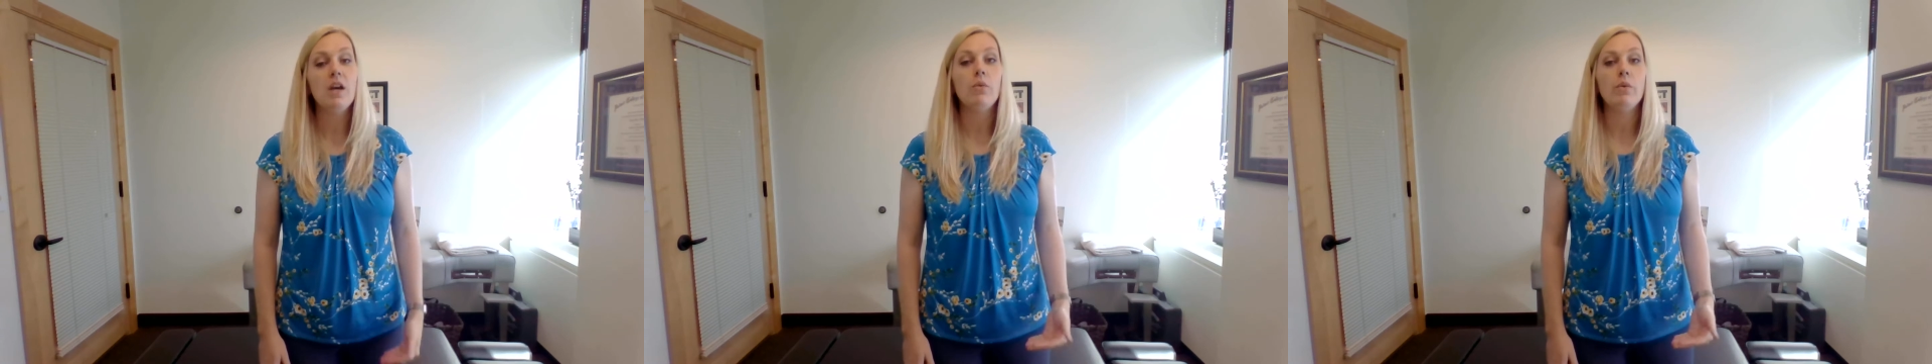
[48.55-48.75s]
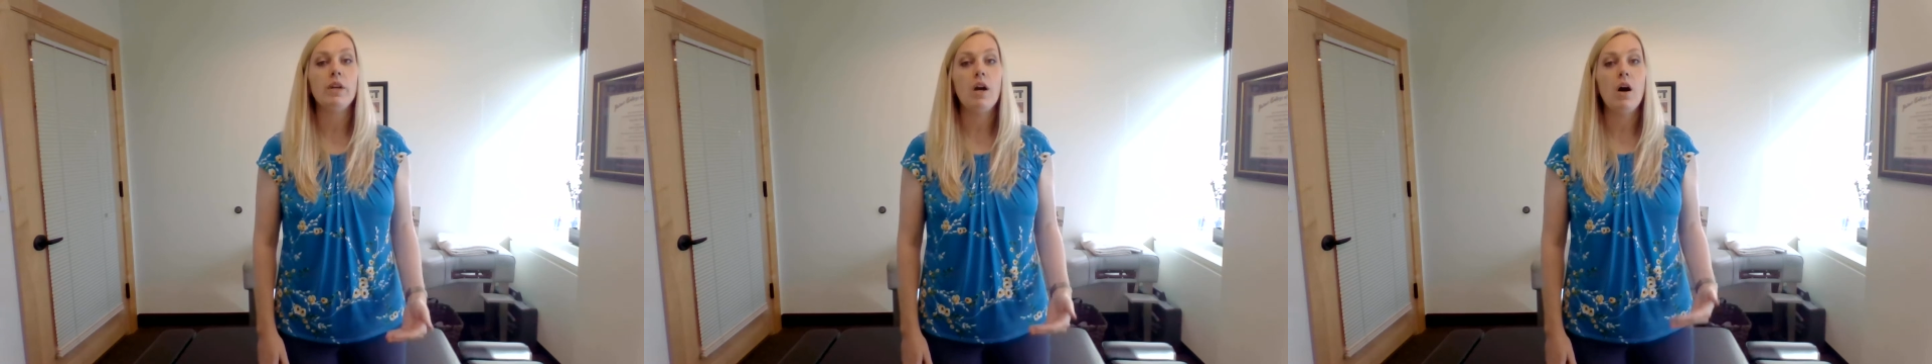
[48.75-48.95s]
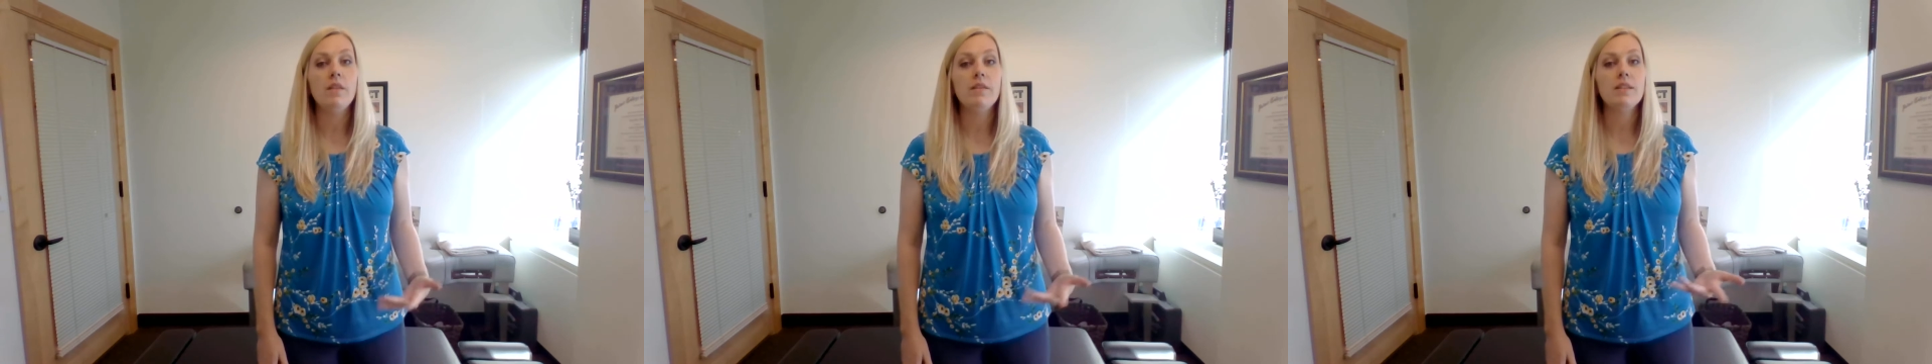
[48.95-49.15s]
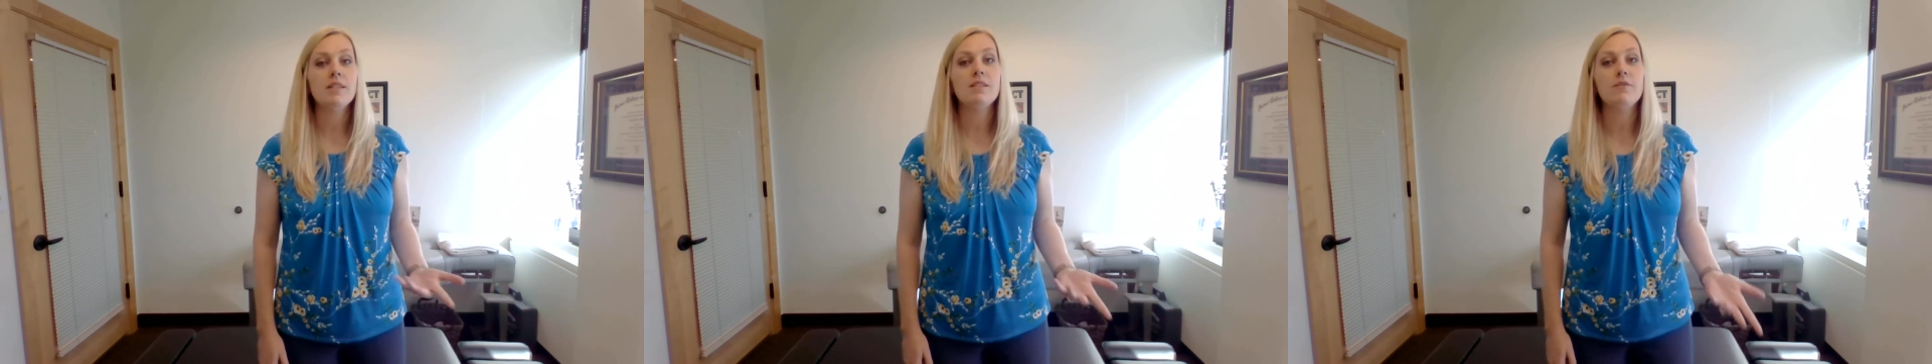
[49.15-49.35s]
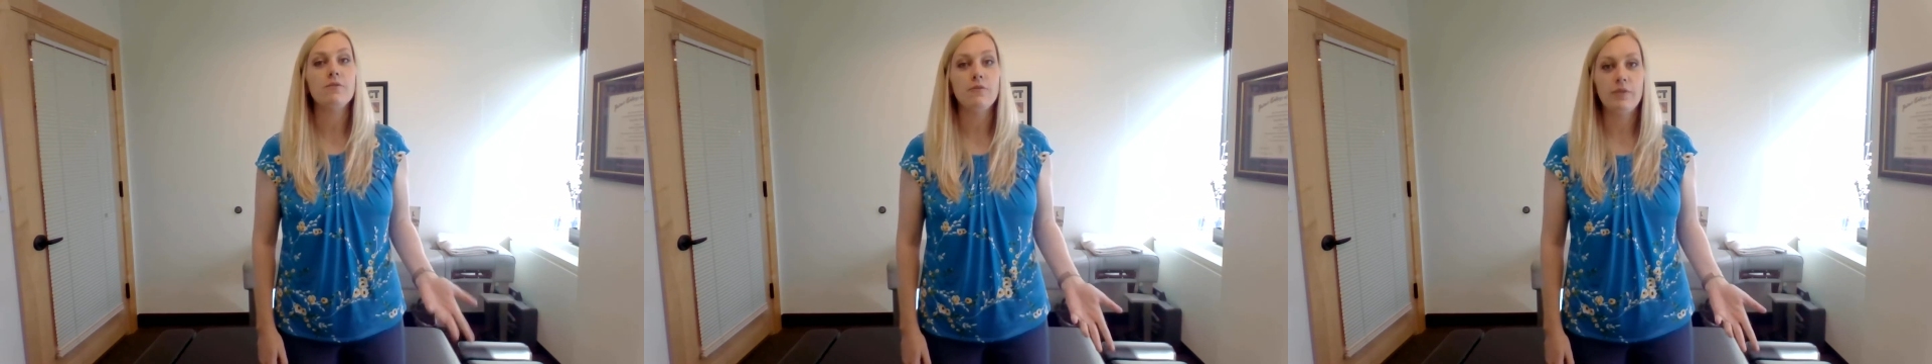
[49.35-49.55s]
We call
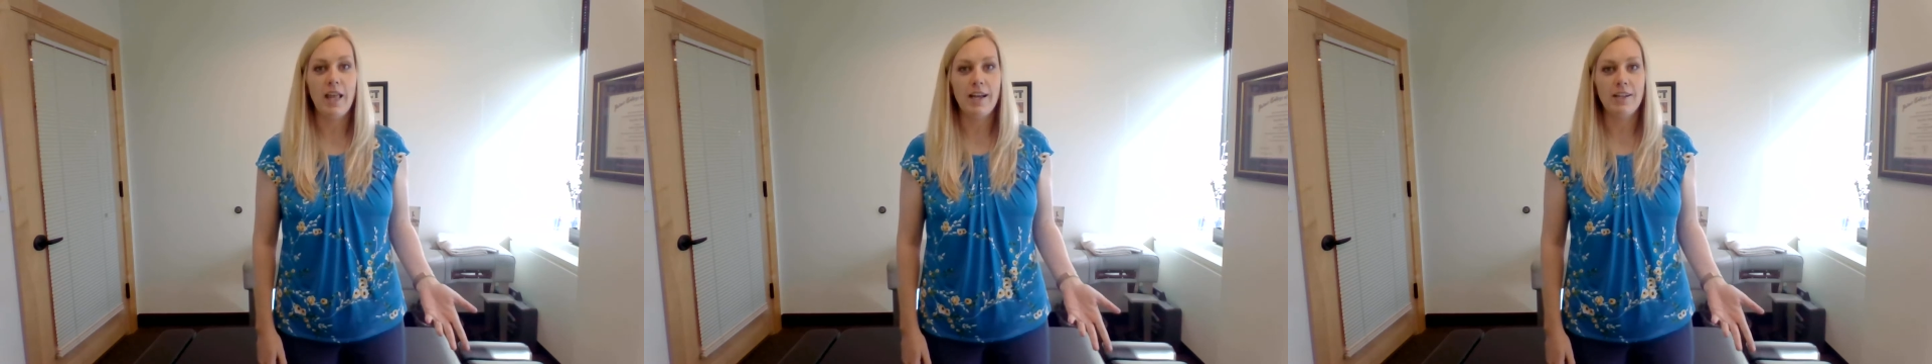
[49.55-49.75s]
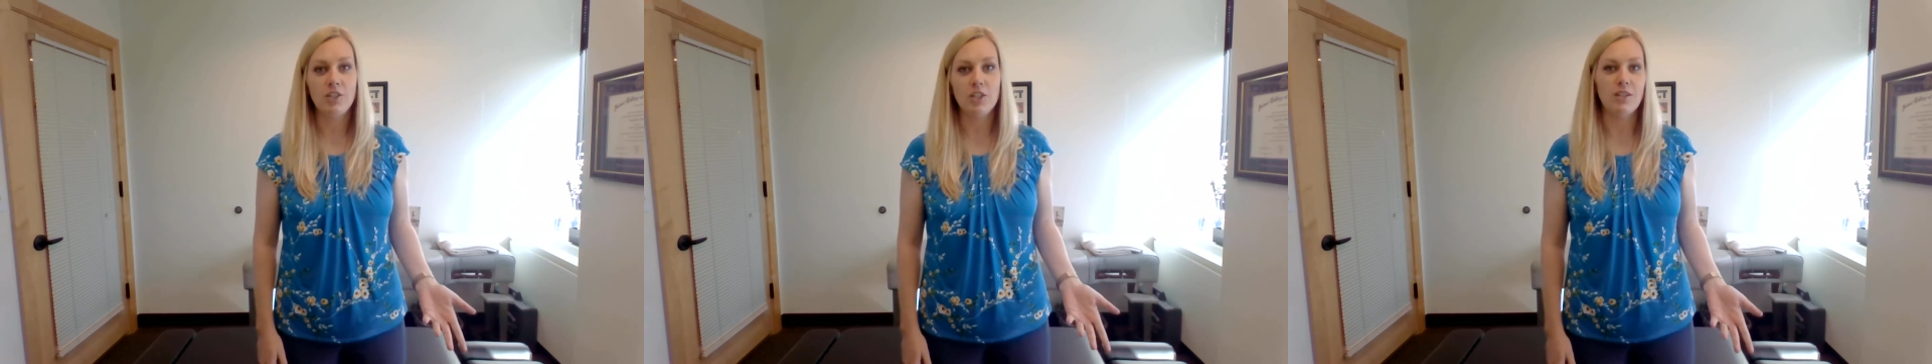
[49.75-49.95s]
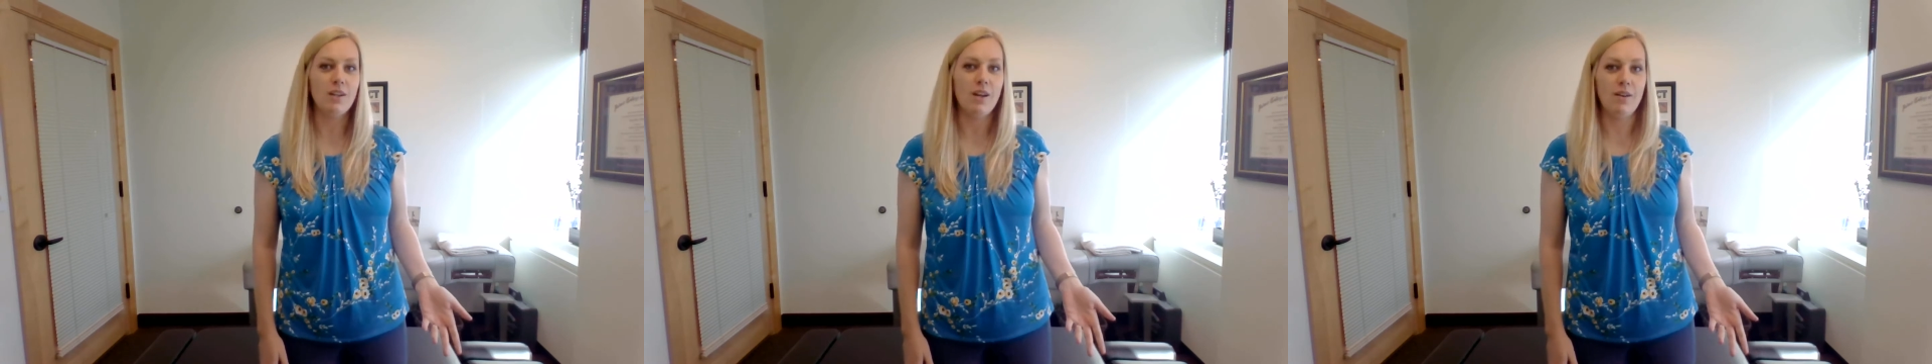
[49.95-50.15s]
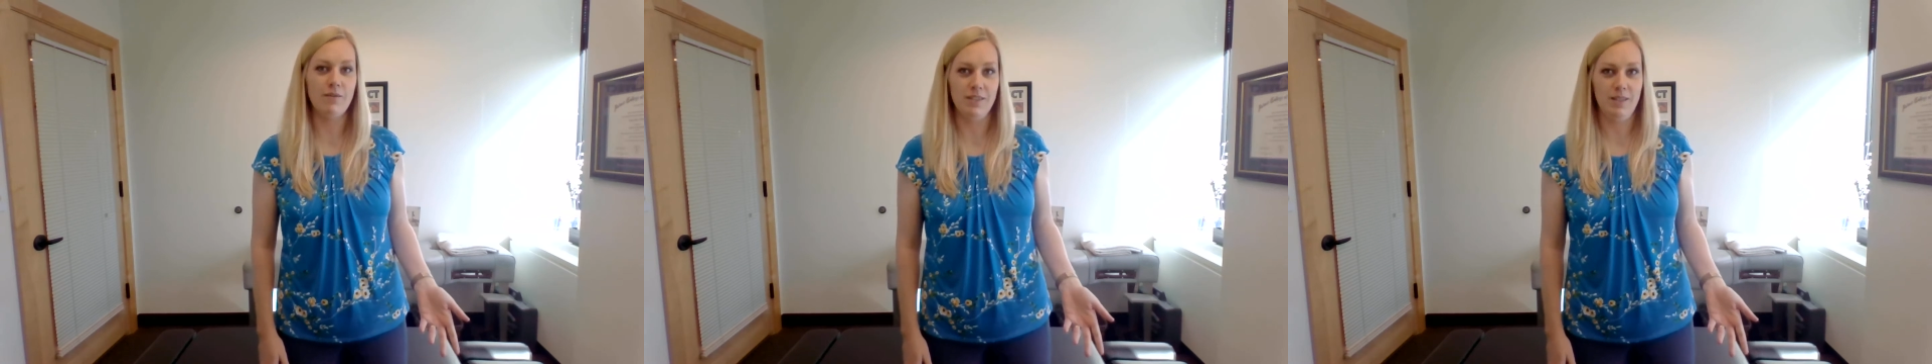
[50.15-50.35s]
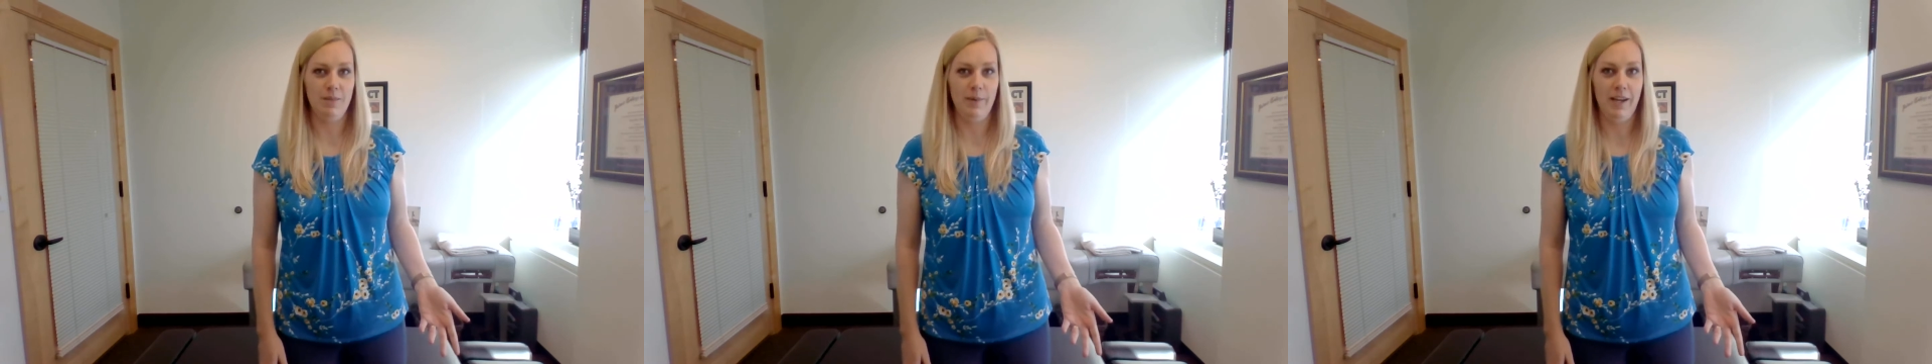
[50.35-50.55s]
this flexion of
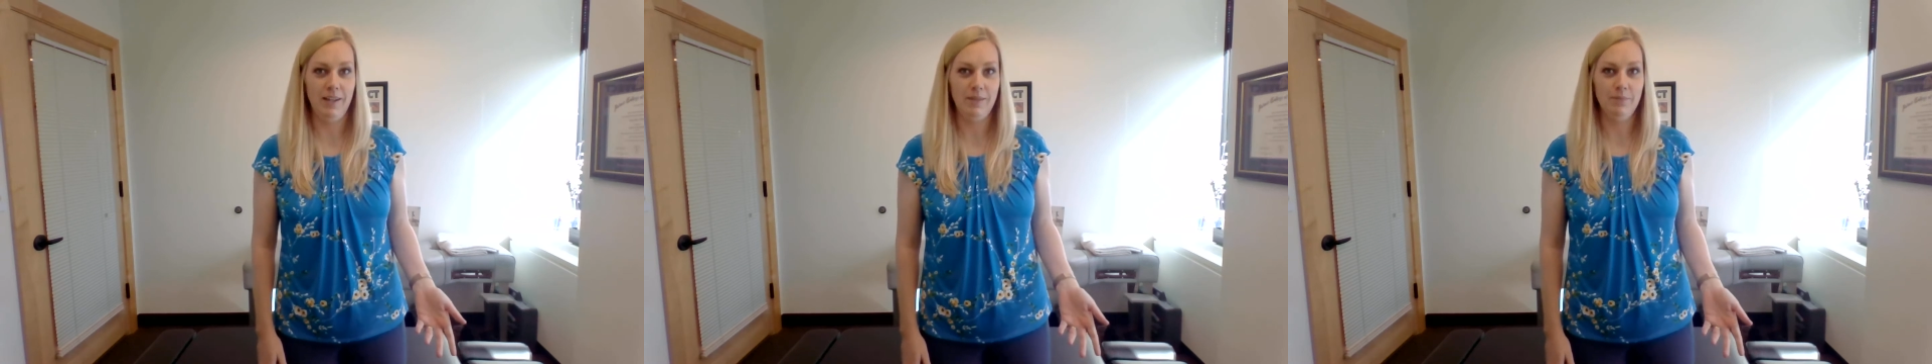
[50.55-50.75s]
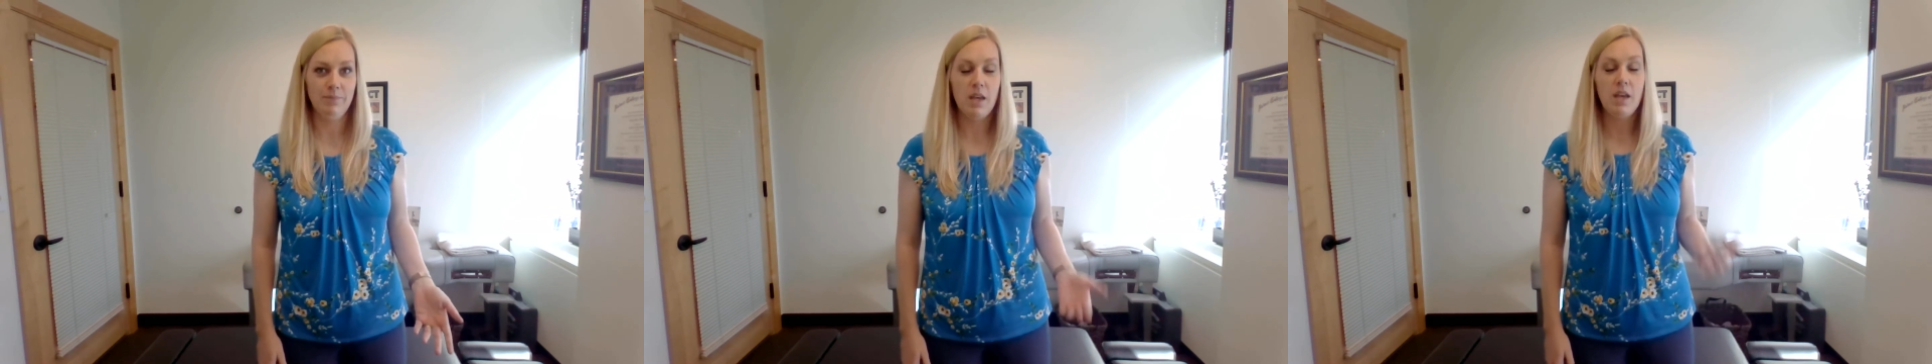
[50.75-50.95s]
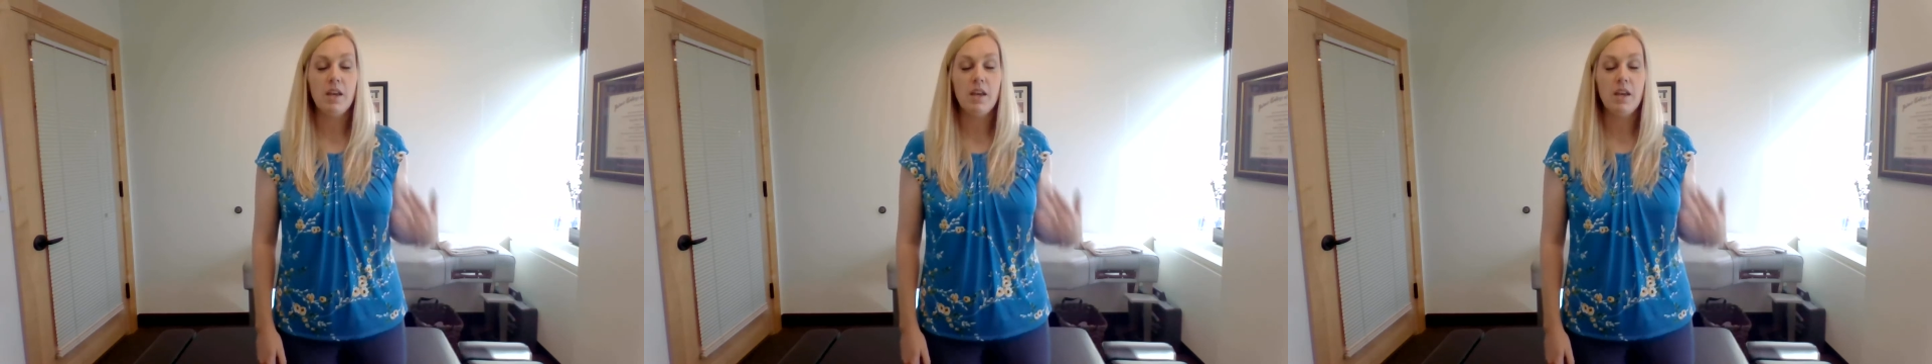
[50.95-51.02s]
the spine.